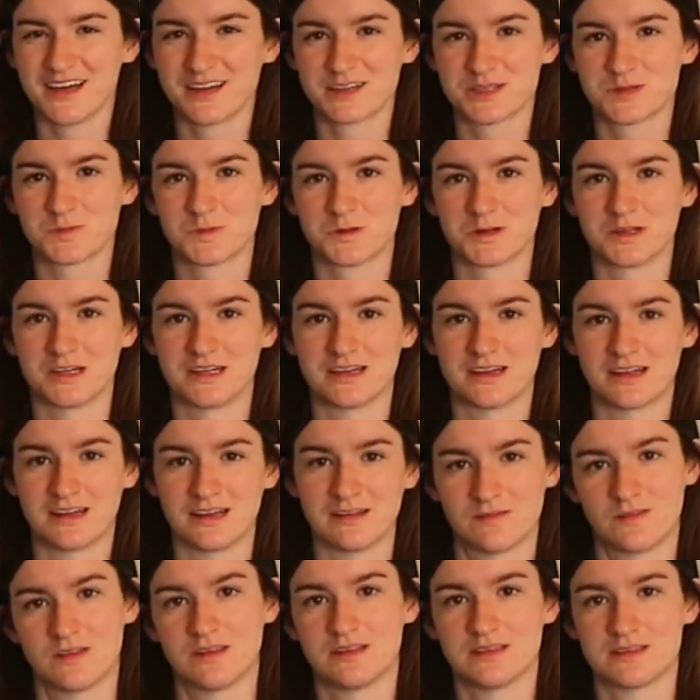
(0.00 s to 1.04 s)
exploit
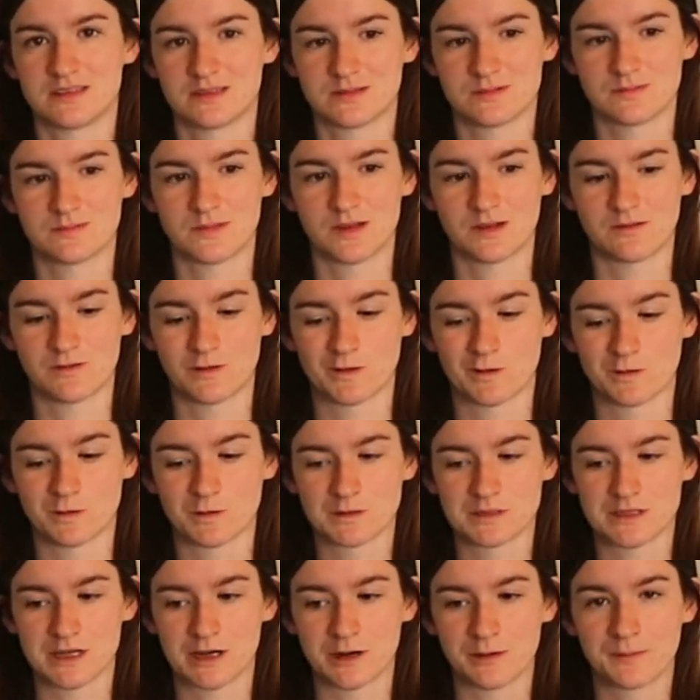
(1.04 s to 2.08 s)
any of these
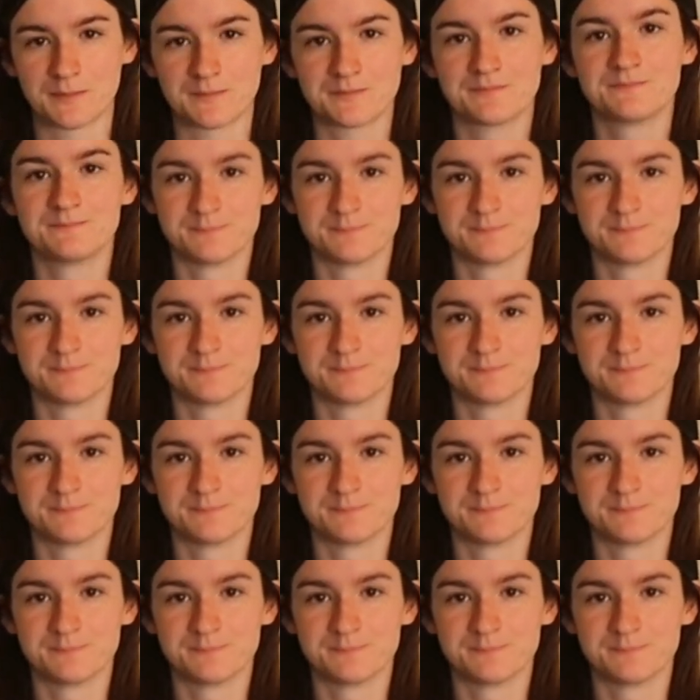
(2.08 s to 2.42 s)
individuals here.